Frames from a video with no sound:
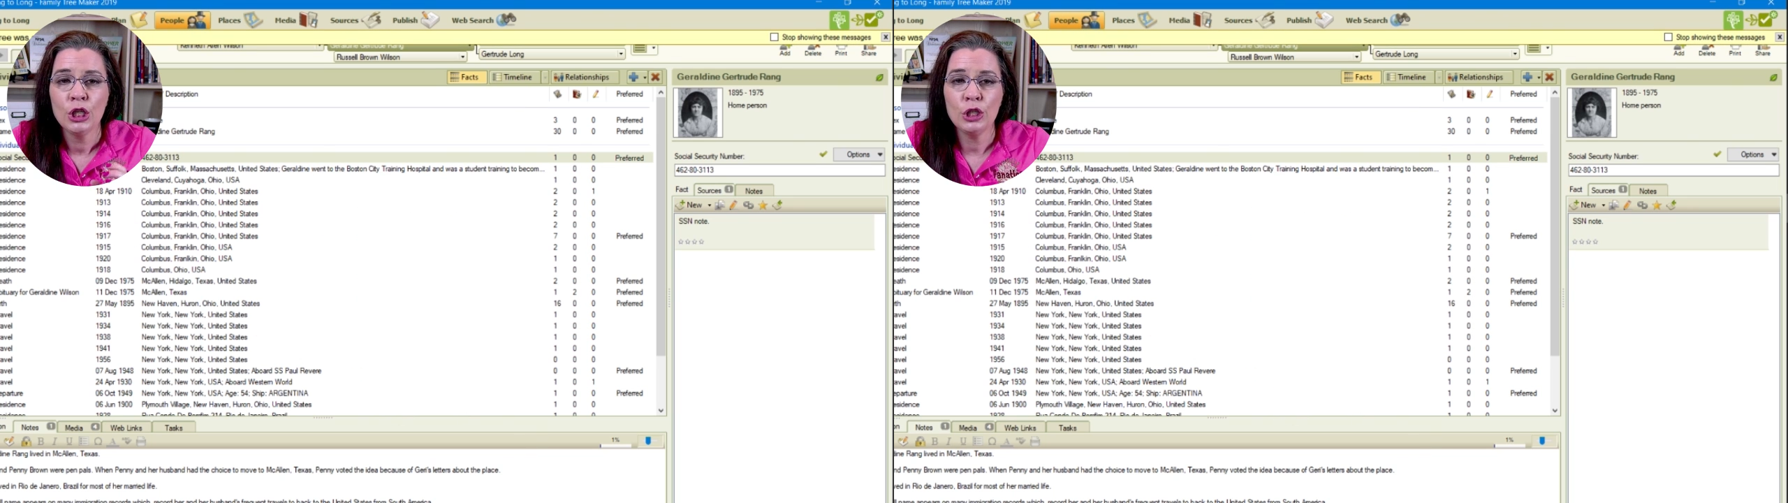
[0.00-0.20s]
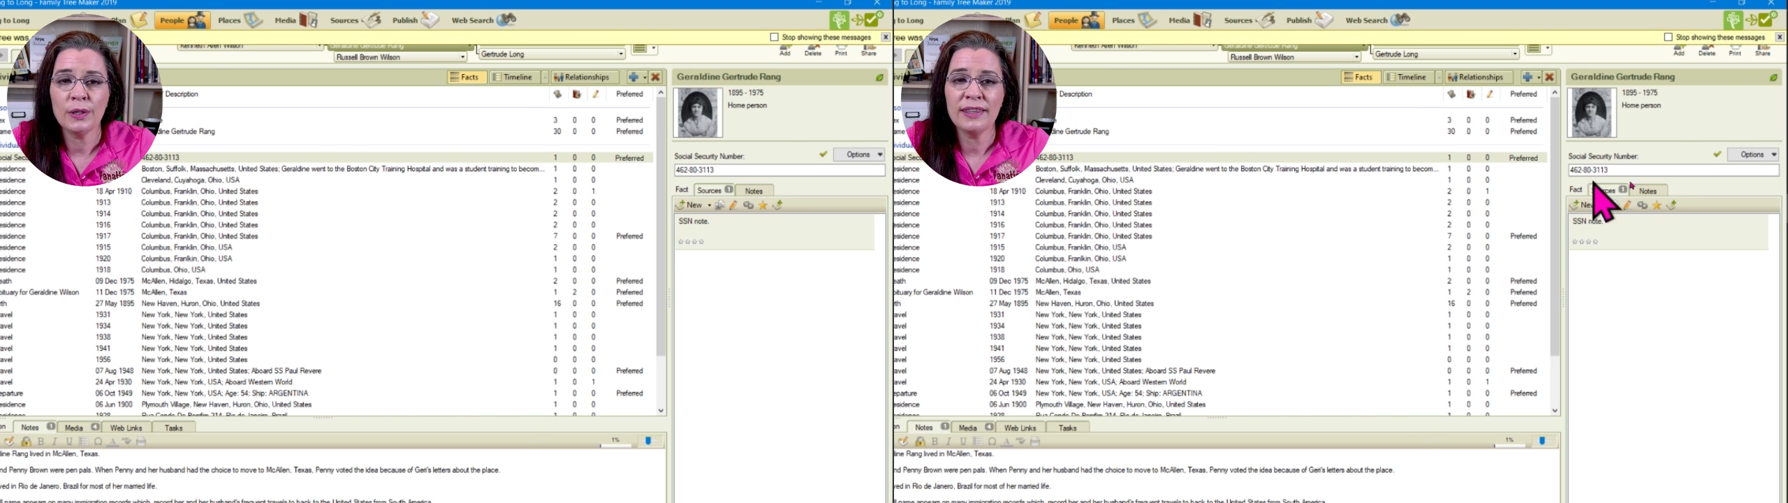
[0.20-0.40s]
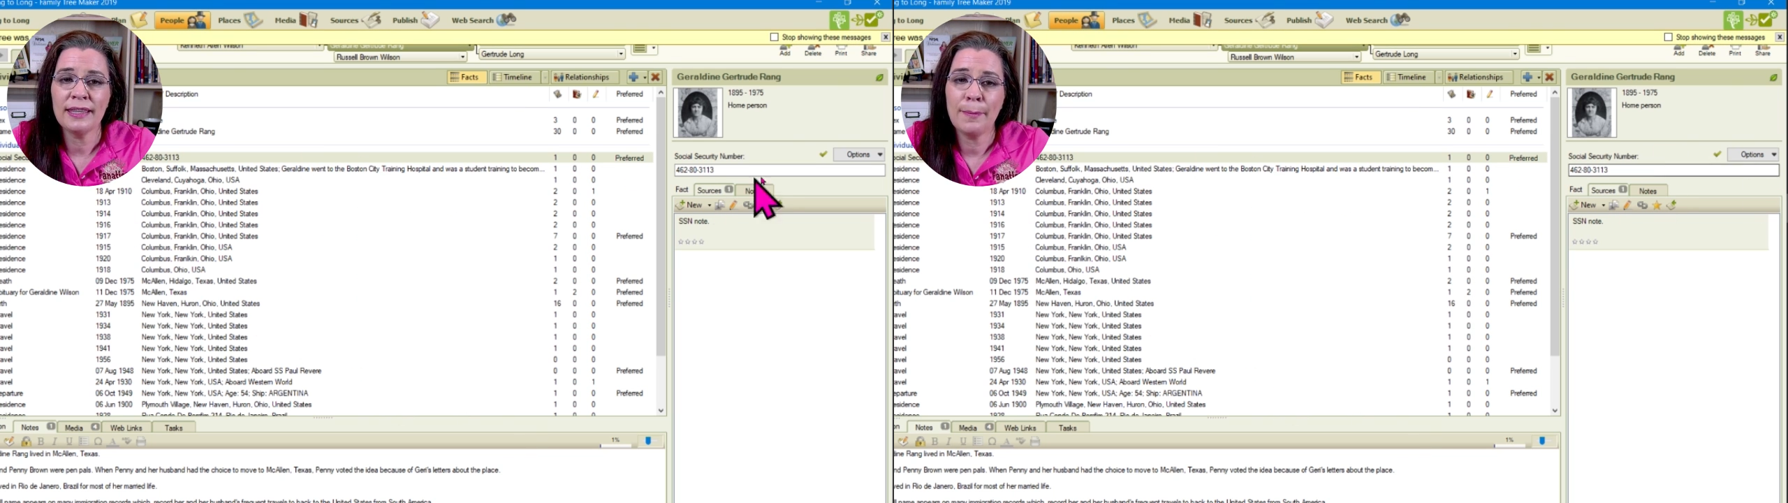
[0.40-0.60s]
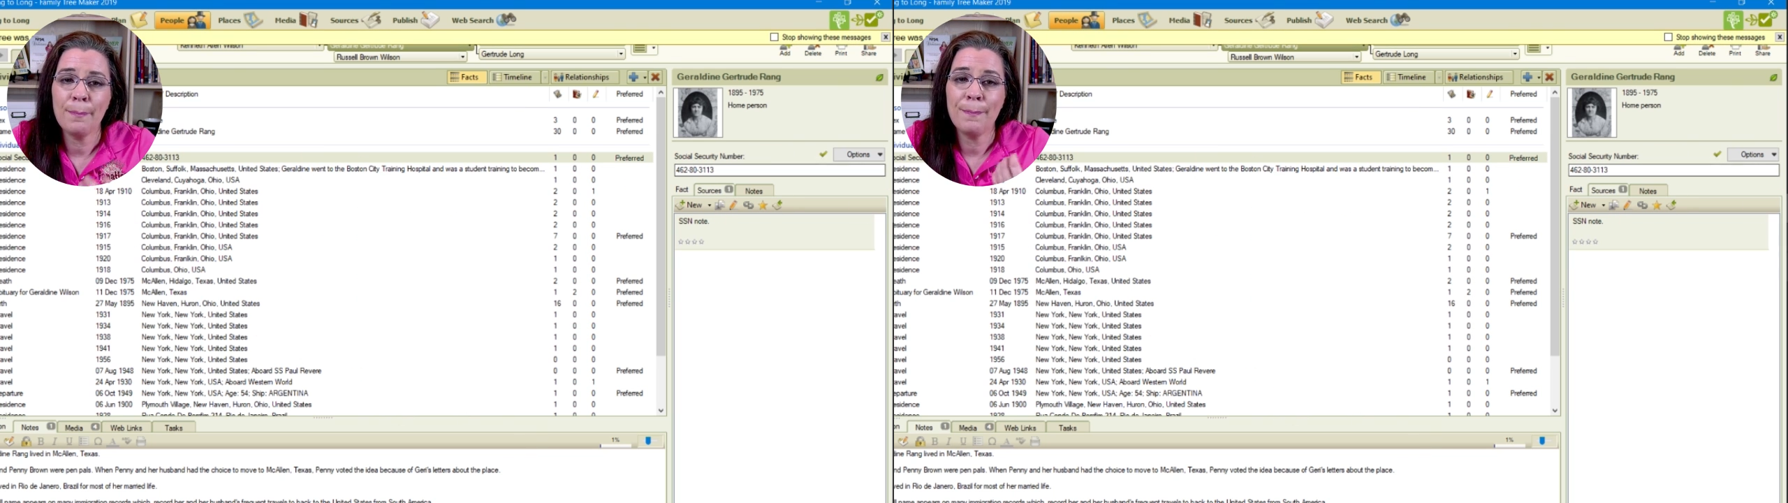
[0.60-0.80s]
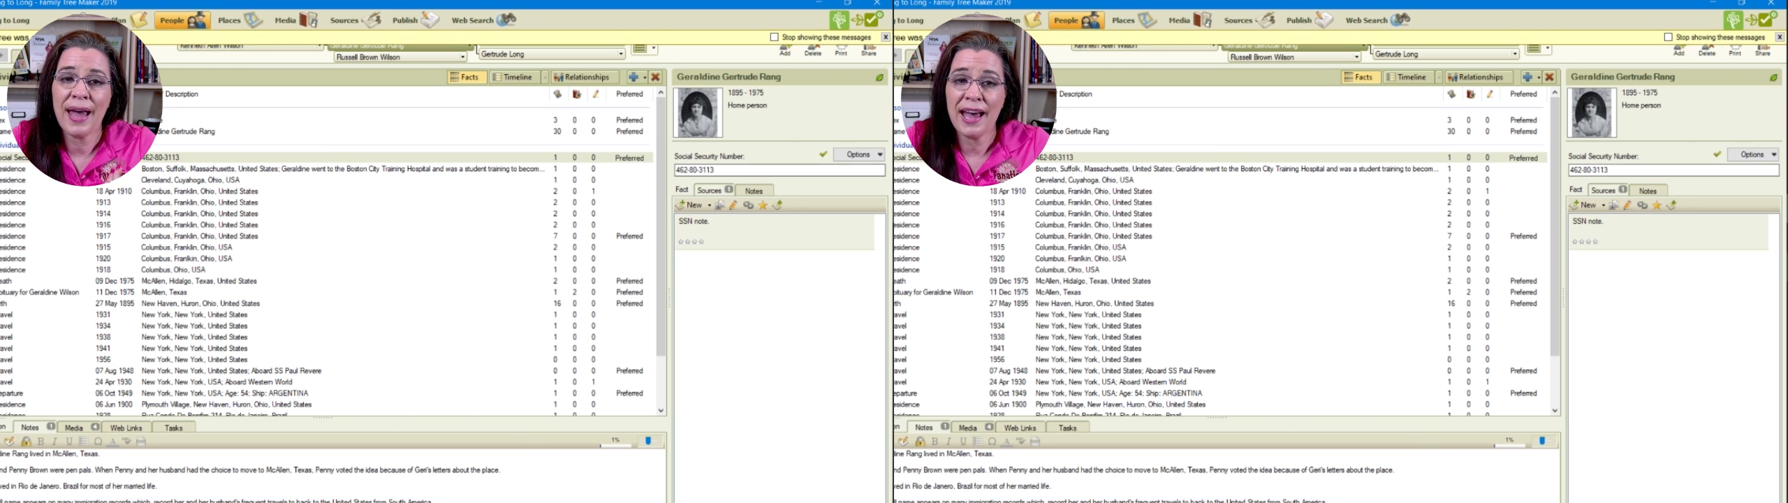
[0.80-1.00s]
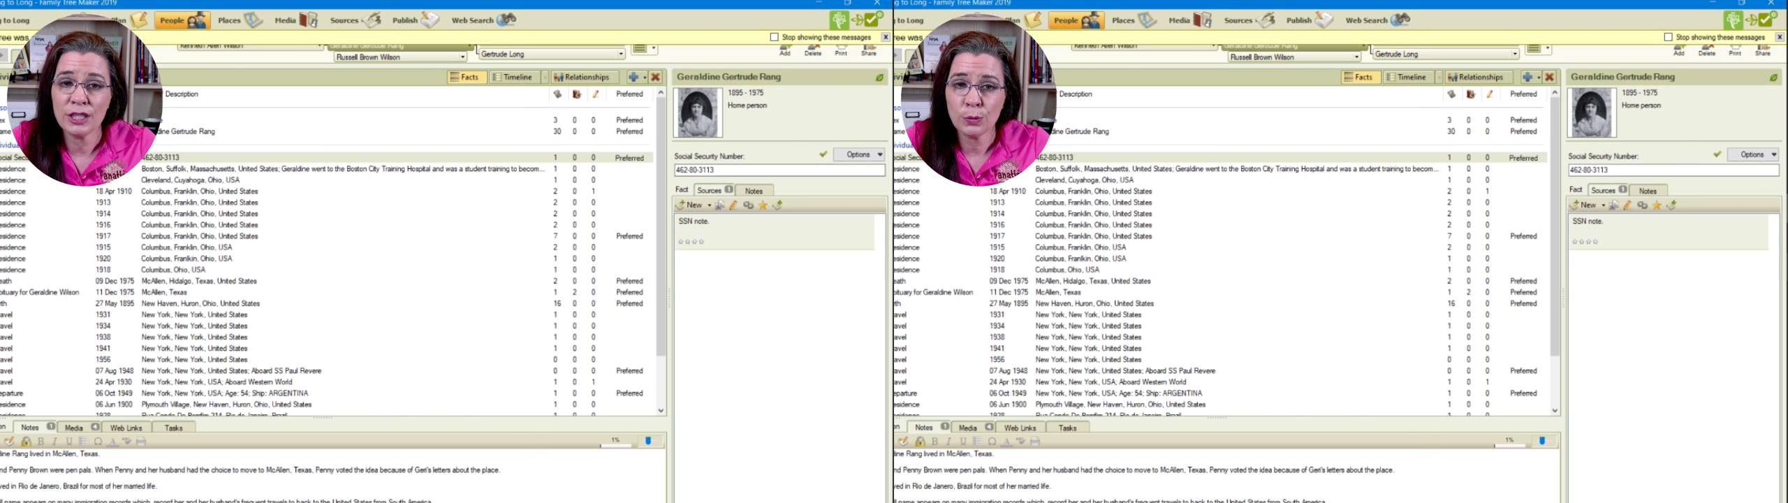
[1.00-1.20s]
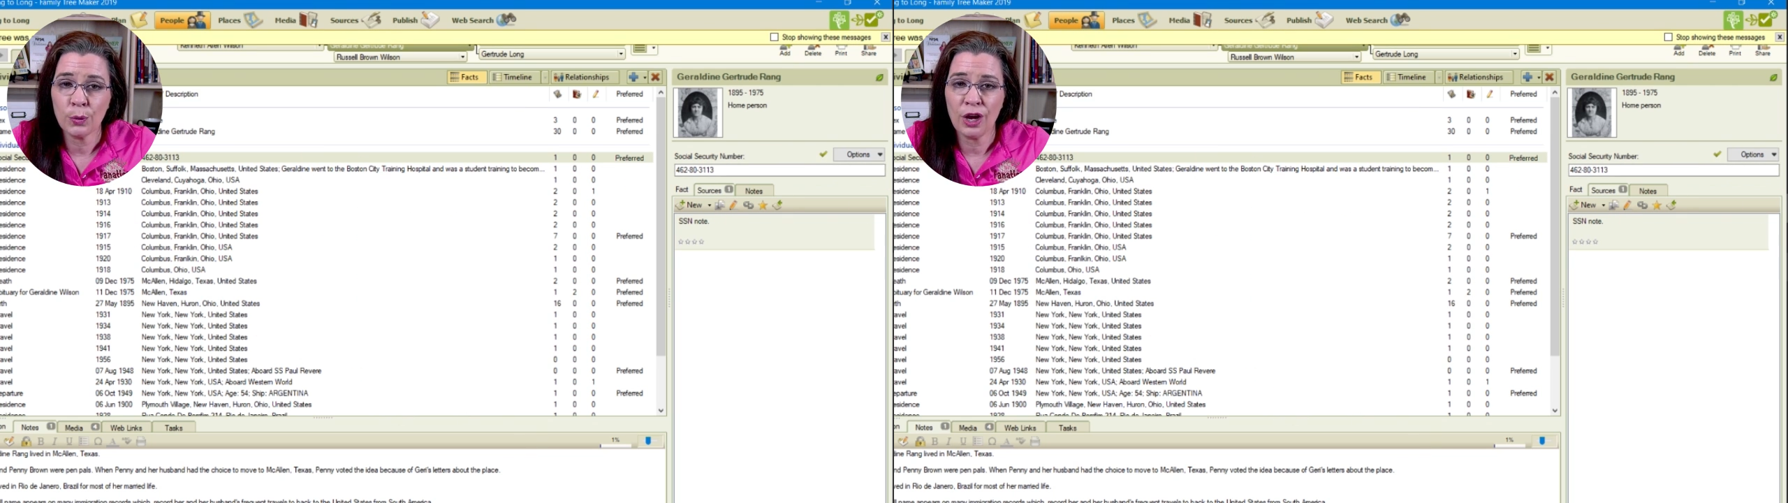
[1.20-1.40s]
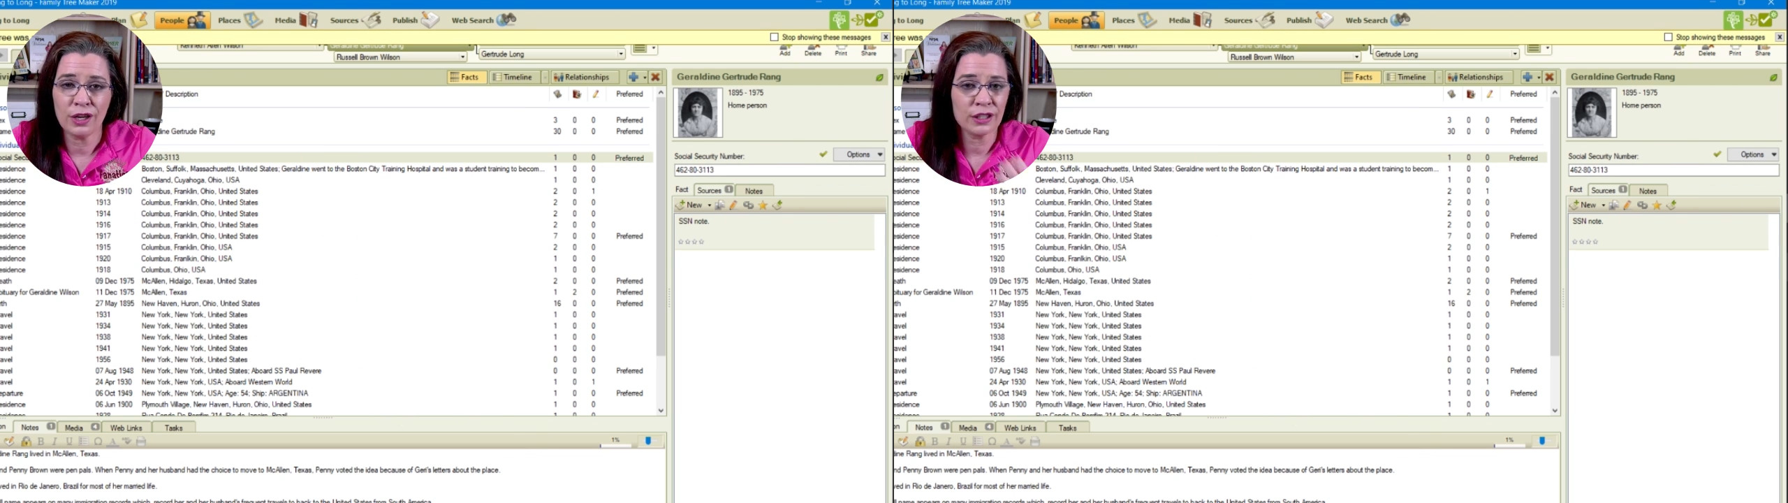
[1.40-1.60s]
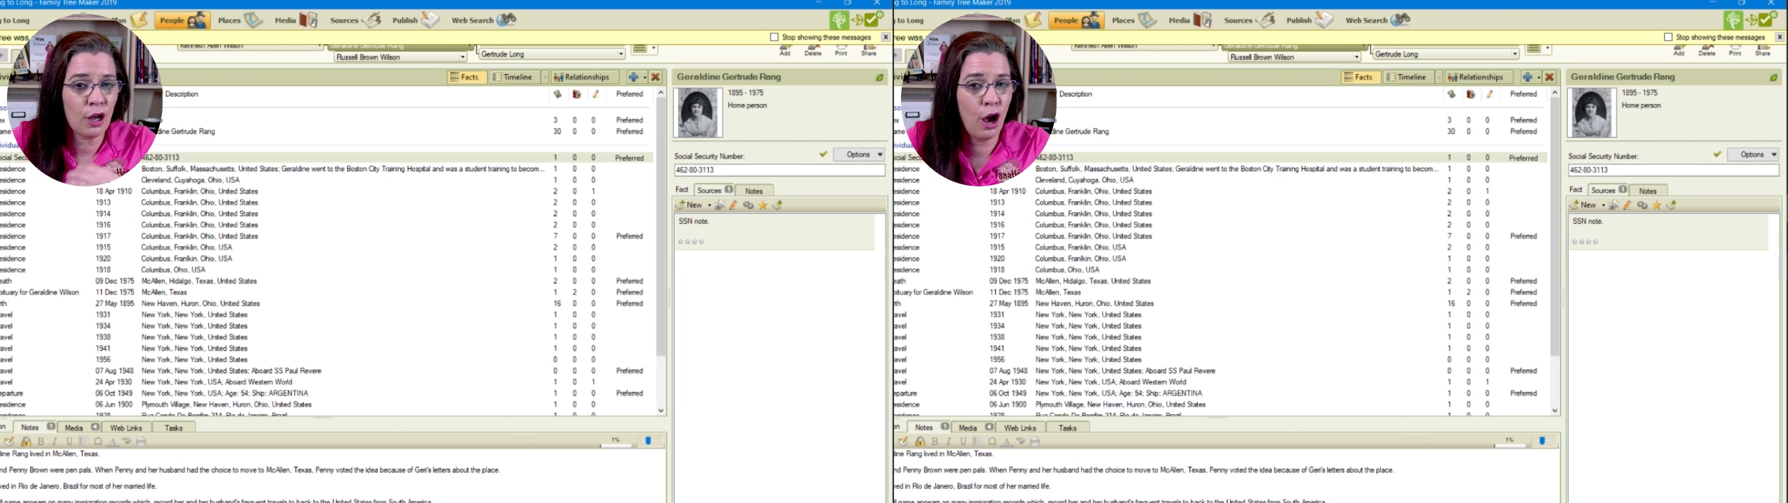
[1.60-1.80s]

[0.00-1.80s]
you can then batch process